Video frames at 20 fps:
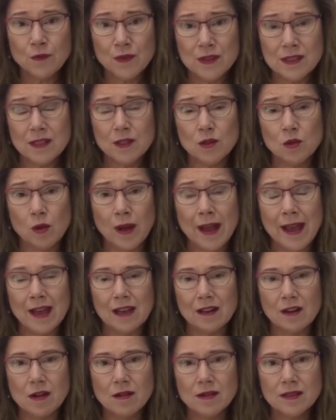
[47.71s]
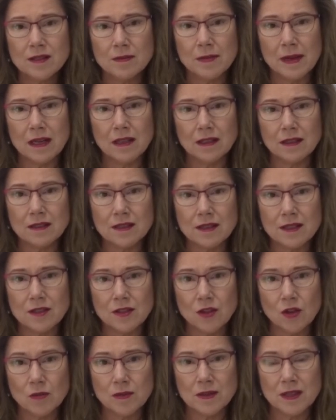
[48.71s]
physical hair loss, meaning it
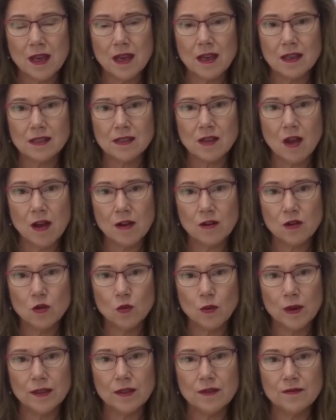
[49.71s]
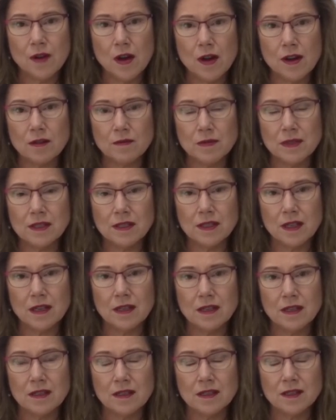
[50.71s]
disturbs the hair cycle when the vitamin
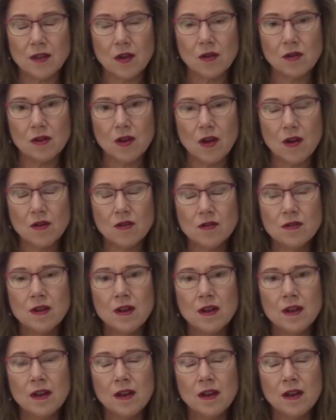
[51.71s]
D is so low.